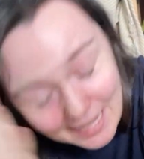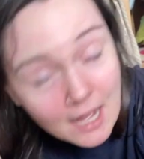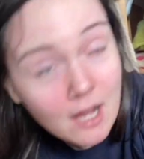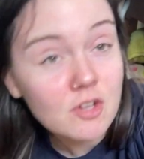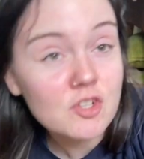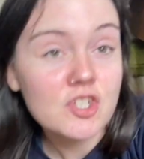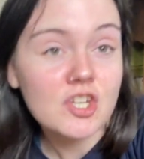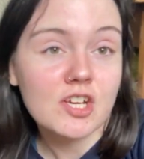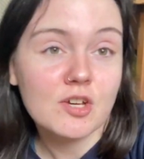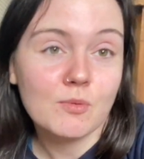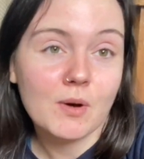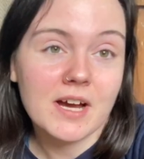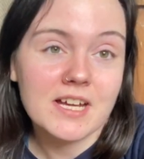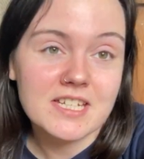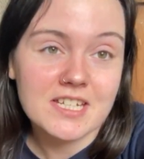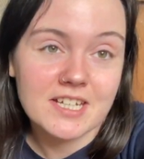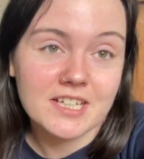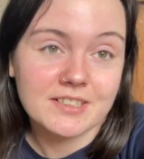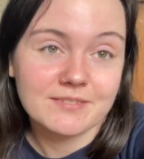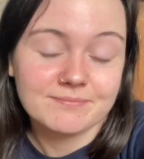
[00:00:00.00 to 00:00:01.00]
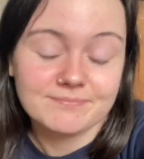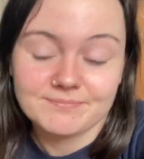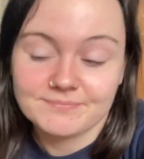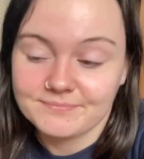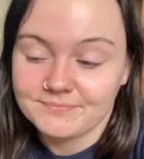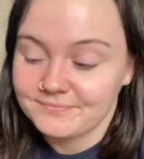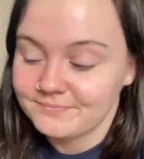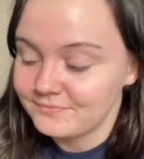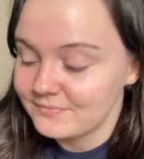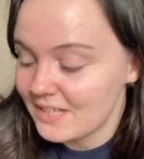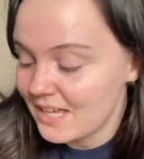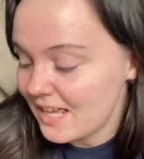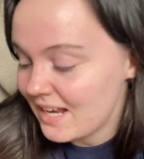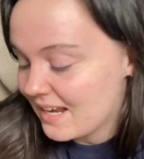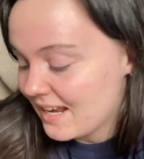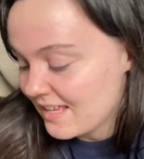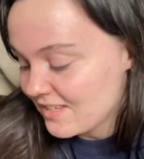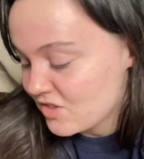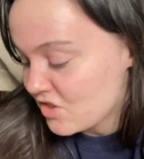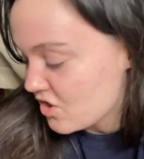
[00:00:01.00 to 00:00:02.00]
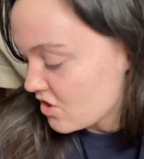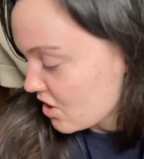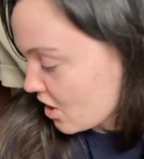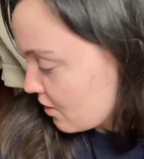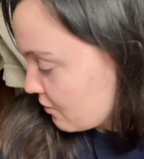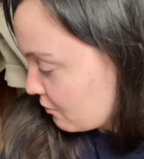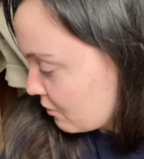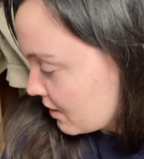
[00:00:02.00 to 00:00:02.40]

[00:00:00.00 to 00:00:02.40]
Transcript: I'll show you what I do. Let's just go for